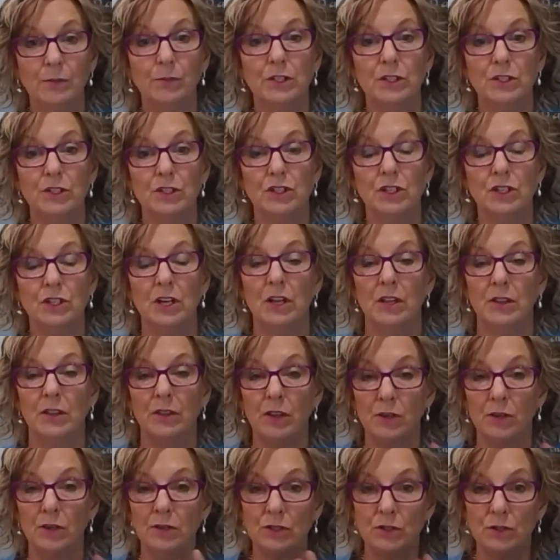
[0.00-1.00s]
which
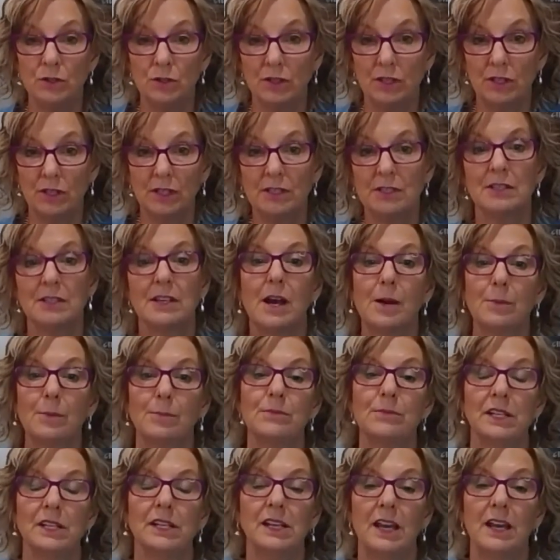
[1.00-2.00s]
those two things come
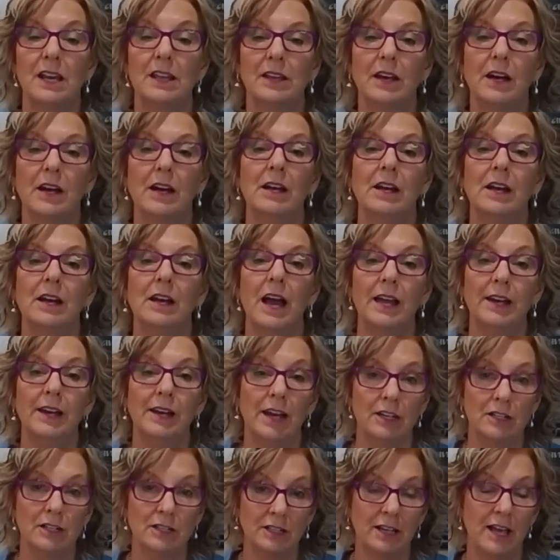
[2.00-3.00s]
together and
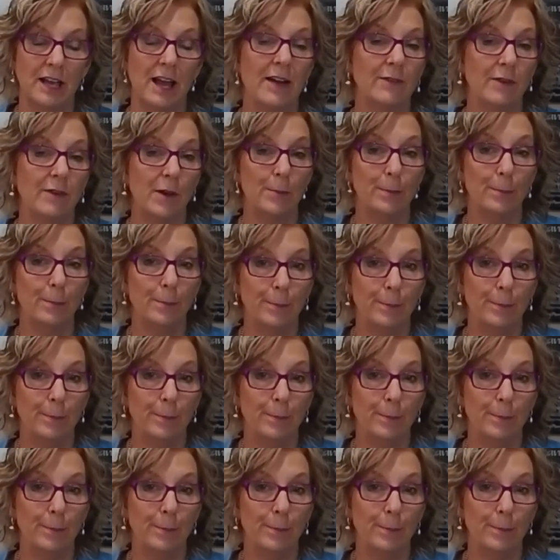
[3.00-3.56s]
actually have a